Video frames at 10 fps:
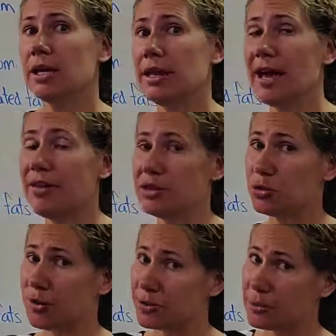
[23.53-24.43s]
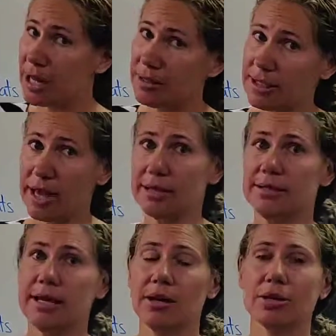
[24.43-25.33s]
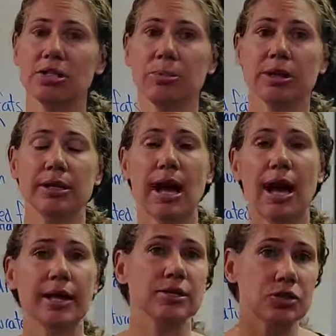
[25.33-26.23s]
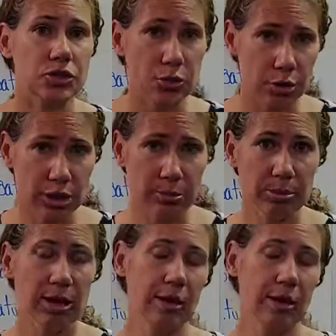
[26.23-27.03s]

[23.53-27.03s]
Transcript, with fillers: Now they do have some downsides. They are typically high in sodium,